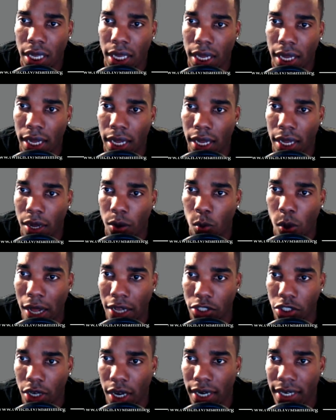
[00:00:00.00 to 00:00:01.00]
While
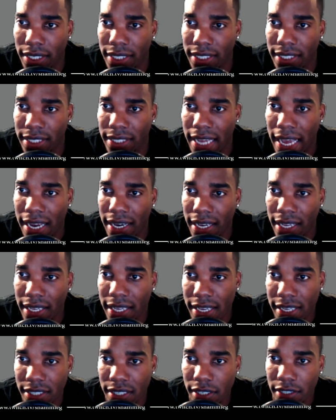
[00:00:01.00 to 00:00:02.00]
Jon is standing,
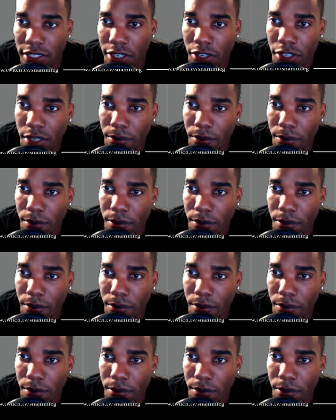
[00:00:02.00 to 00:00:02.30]
he's considered